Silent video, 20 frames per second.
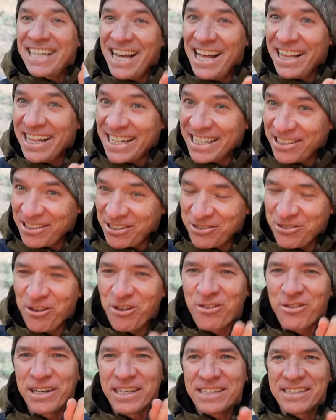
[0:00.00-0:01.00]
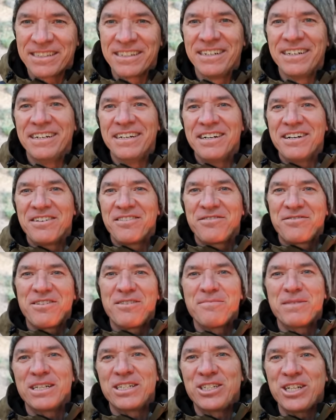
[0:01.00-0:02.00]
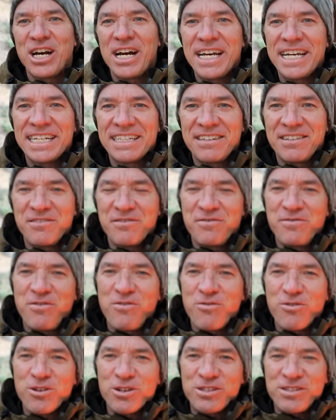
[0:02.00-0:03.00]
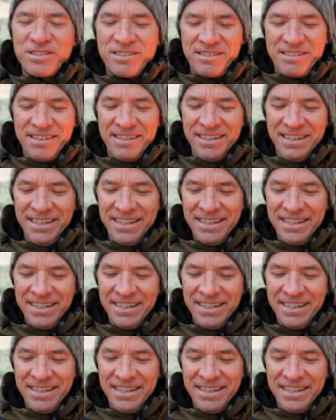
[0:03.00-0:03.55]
telling stories from the giant forests.